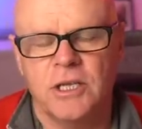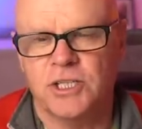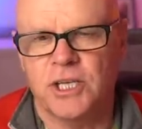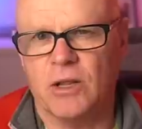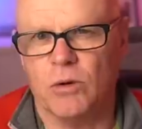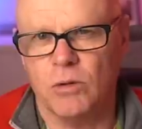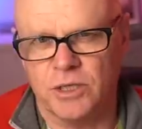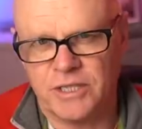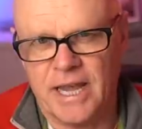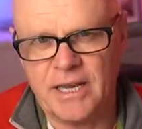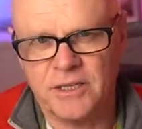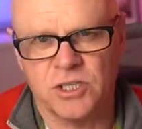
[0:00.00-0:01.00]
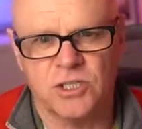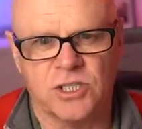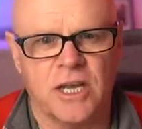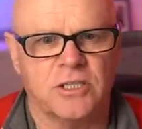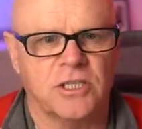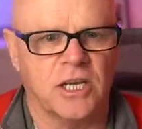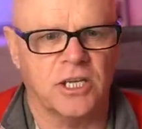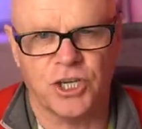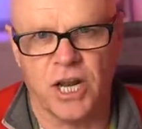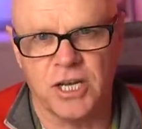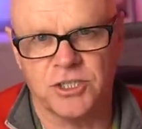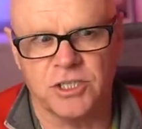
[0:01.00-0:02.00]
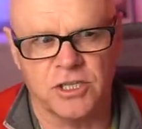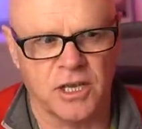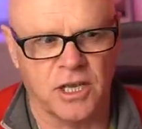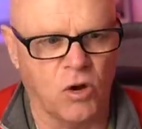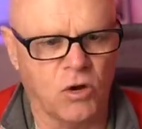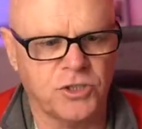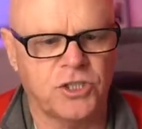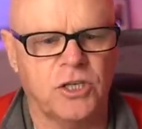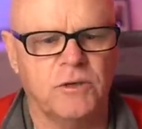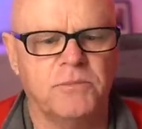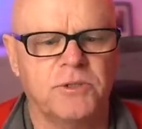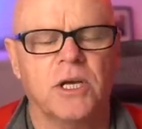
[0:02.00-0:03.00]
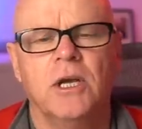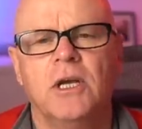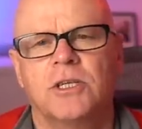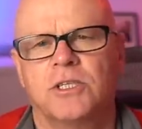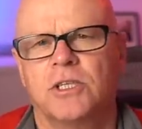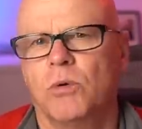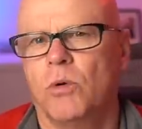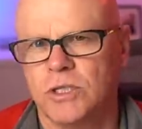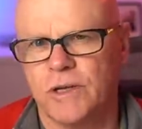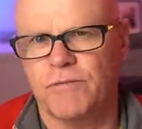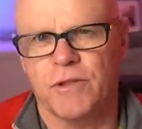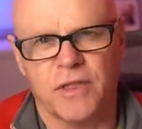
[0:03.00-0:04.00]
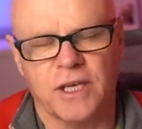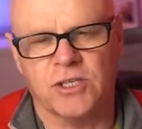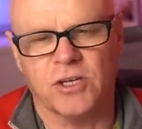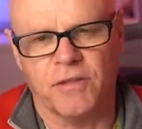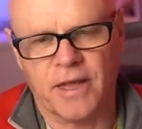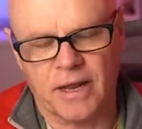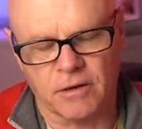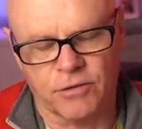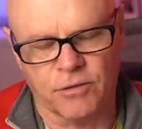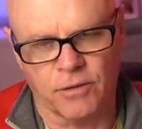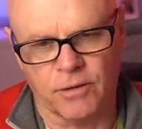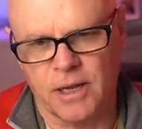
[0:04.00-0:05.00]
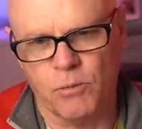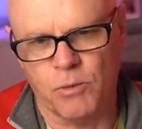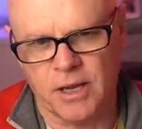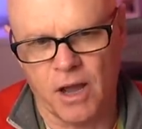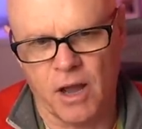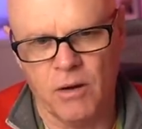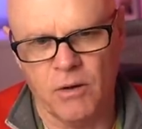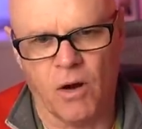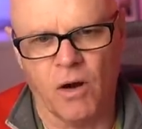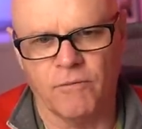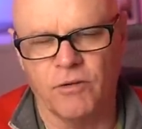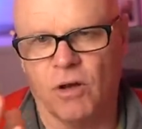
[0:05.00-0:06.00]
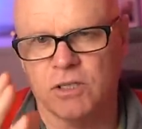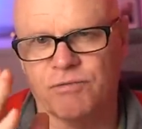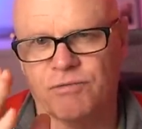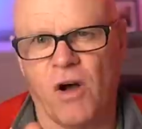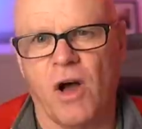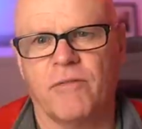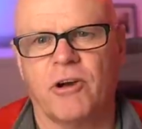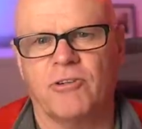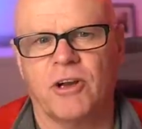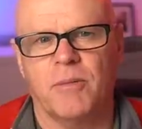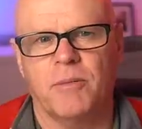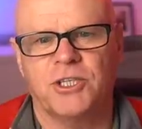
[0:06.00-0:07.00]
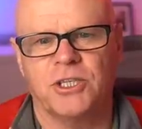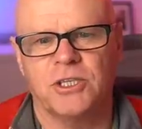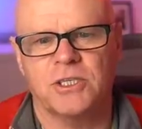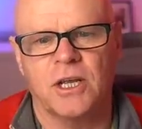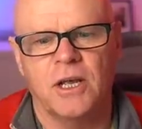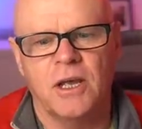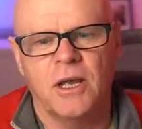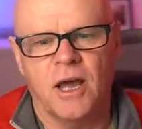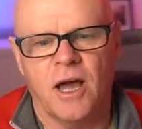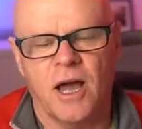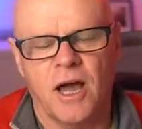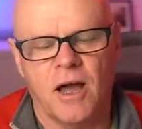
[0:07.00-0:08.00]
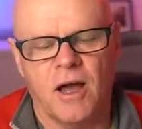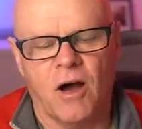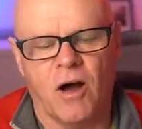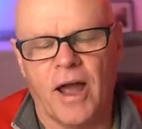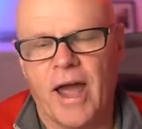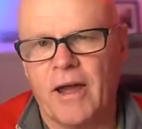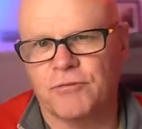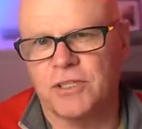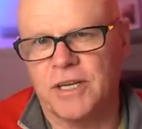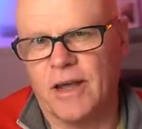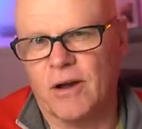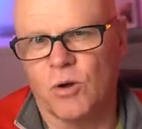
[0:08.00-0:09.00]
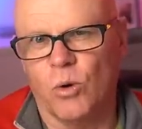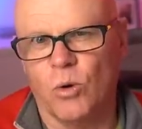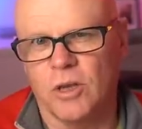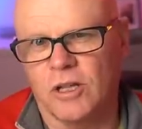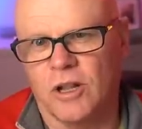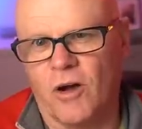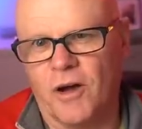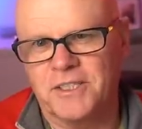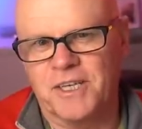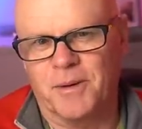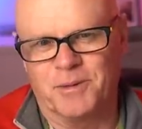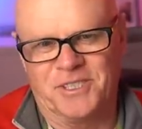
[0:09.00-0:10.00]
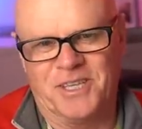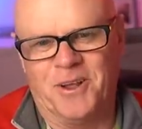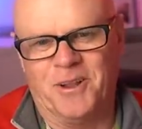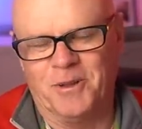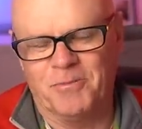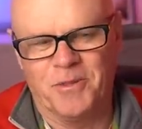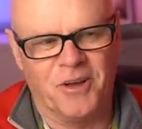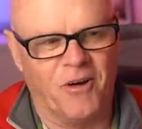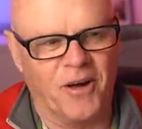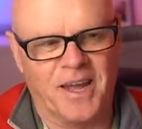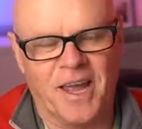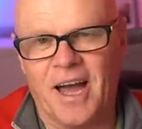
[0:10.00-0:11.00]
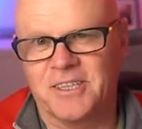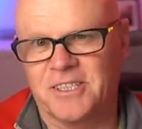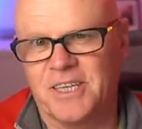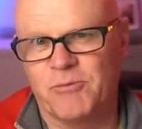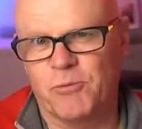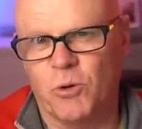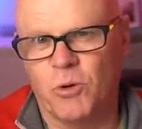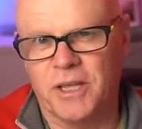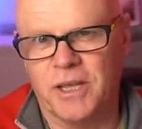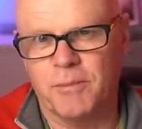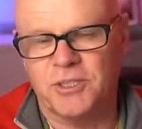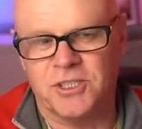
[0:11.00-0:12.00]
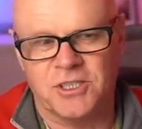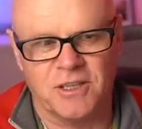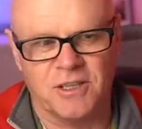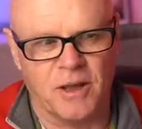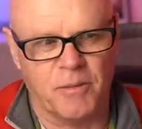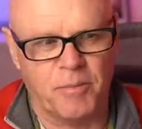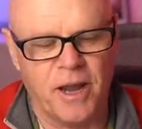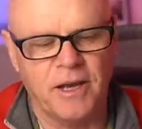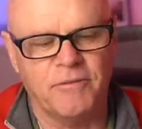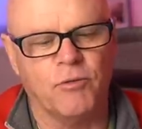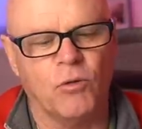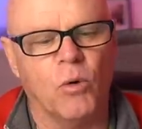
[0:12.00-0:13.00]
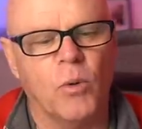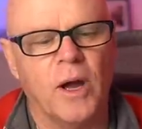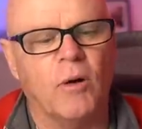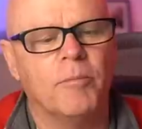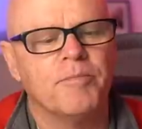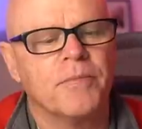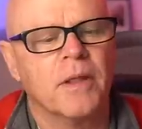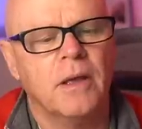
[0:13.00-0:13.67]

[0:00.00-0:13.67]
to get all the dancers there, to get changed into their costumes, to do all different things like that. And I thought, here we go. I've lost 500 images. I have to now call the client up and tell them that I can't deliver all the images that they paid for. Well,